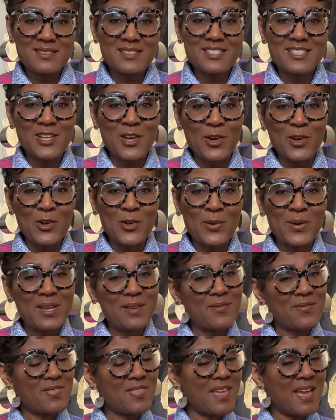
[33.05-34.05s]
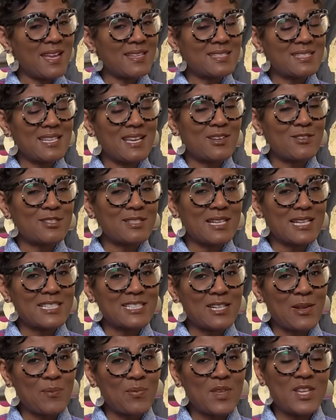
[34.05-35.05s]
So if that sounds like
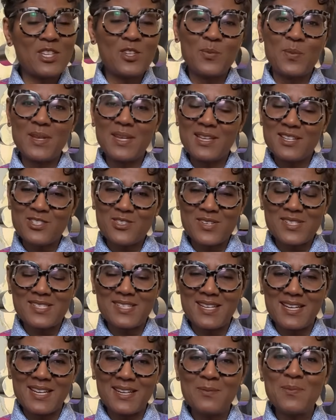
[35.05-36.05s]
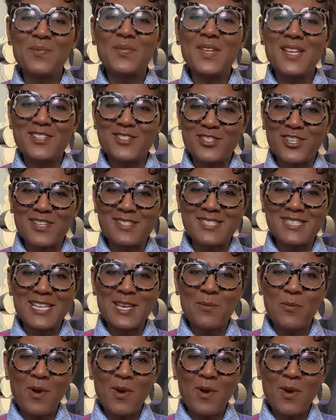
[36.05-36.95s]
something you'd be interested in, just keep